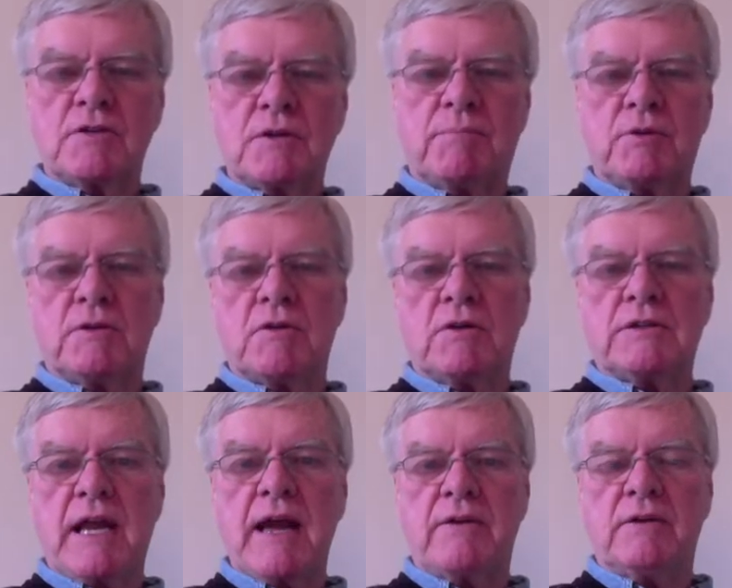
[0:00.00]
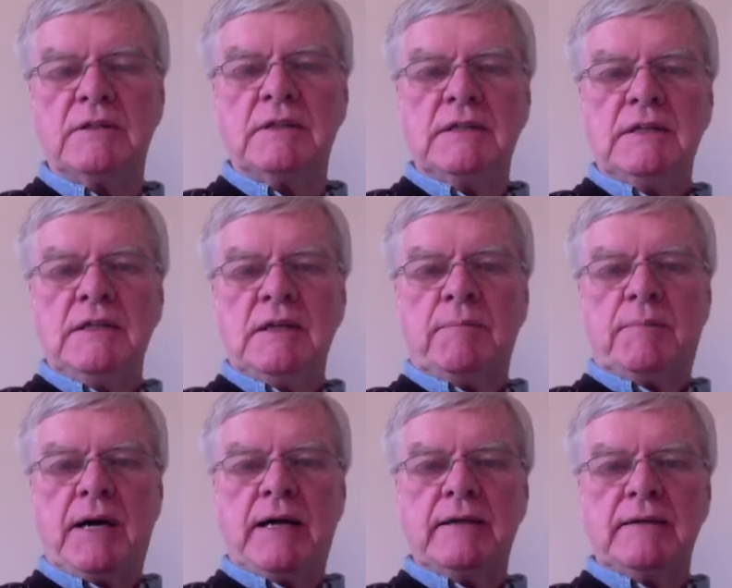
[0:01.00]
pull it all together.
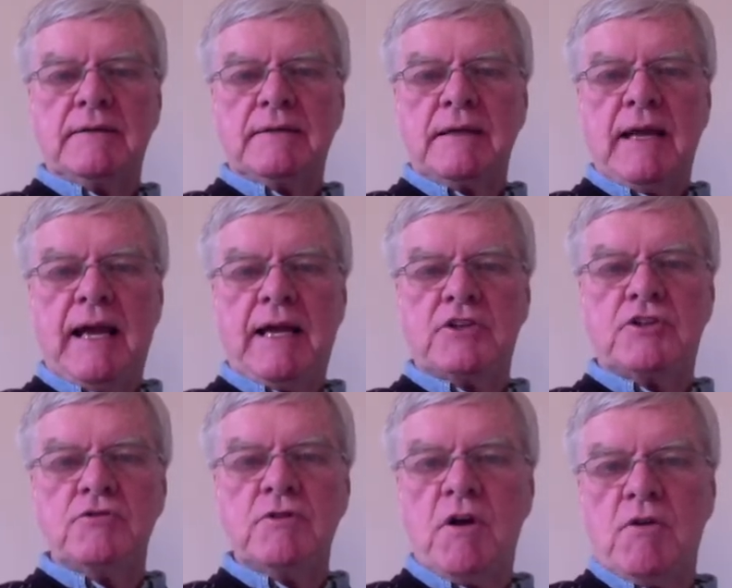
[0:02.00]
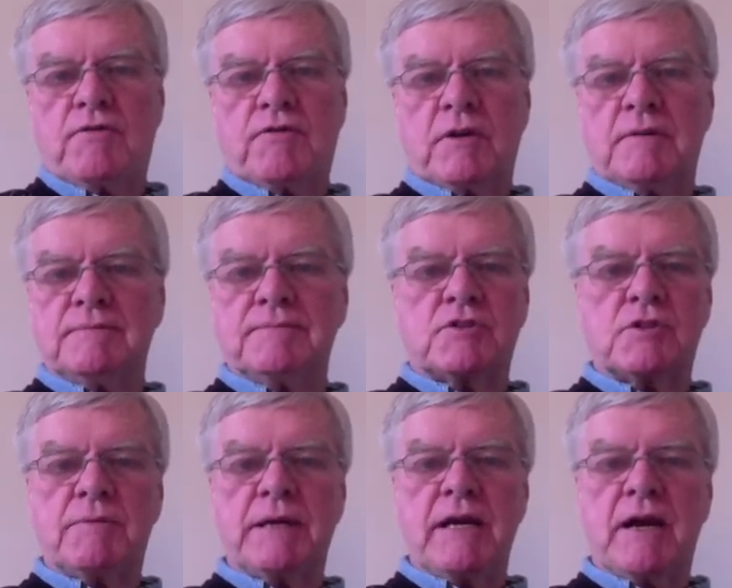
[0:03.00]
But as you know from
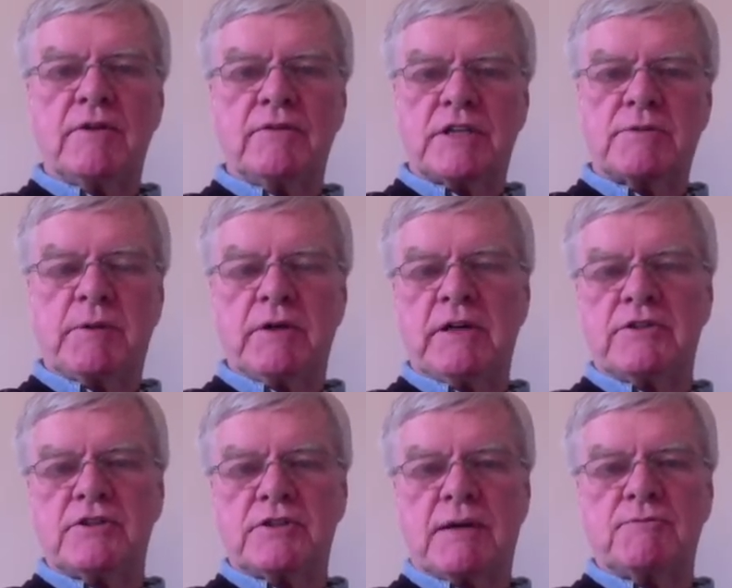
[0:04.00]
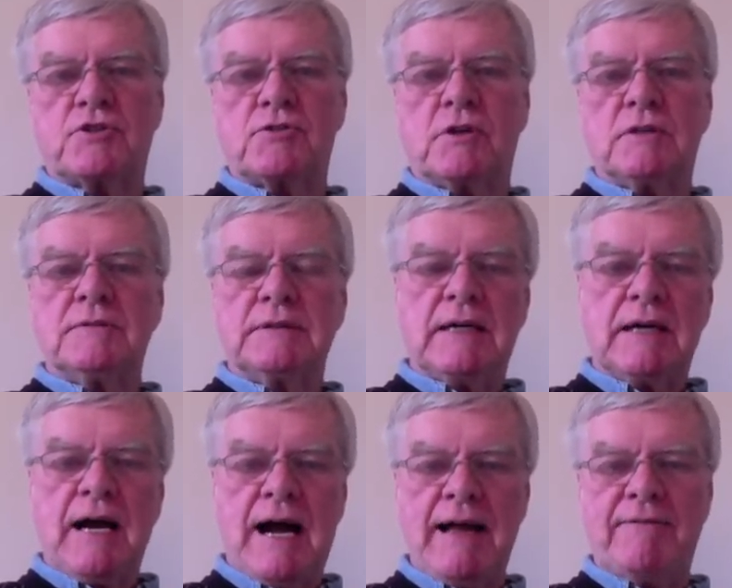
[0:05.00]
so many other experiences, I'm sure,
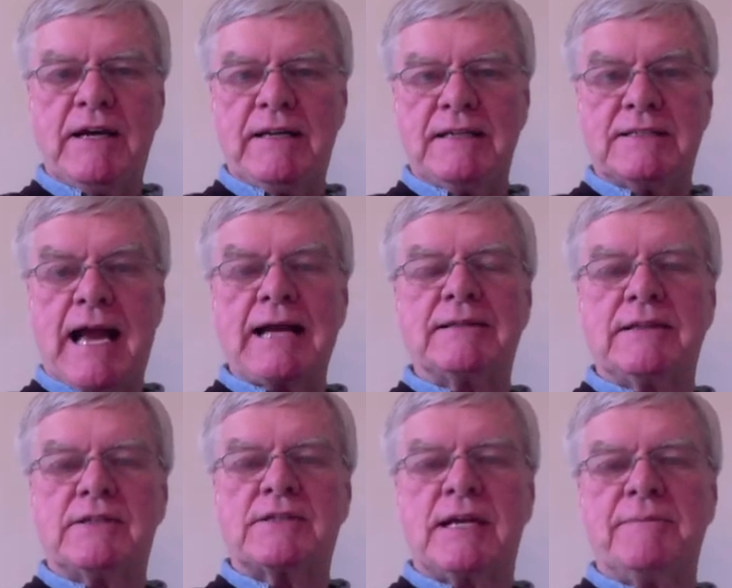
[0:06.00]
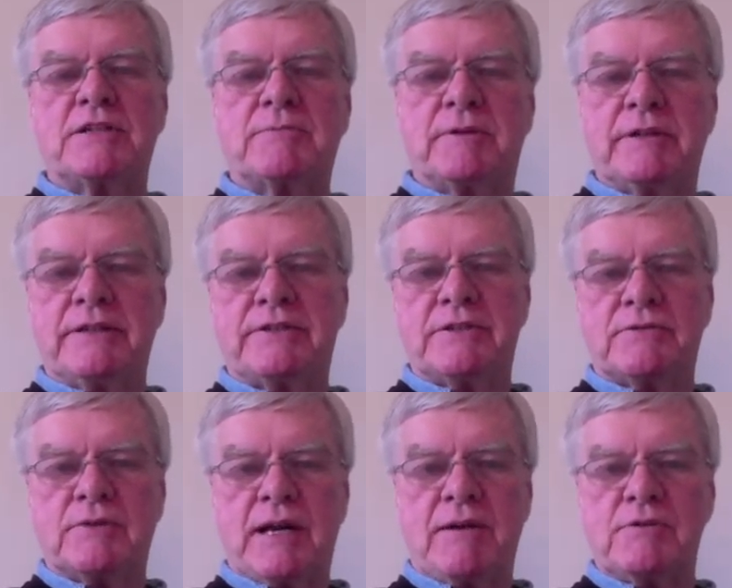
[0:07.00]
I've had exactly the same experiences
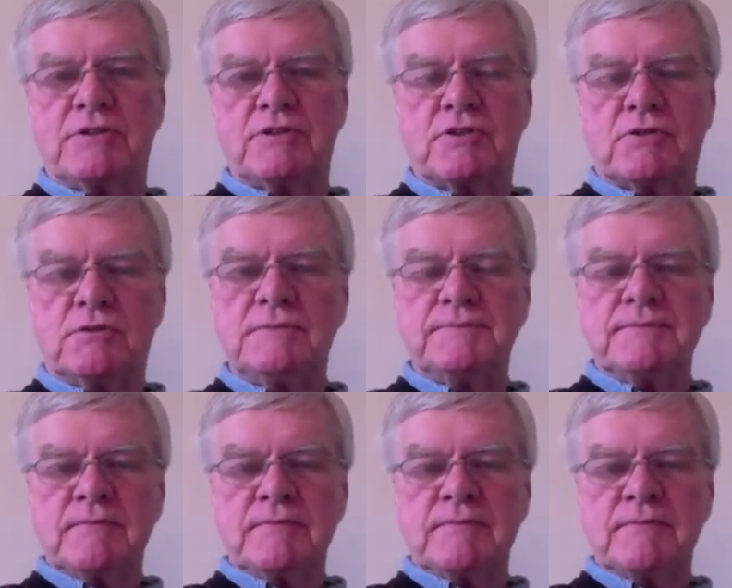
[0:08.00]
when I was in school.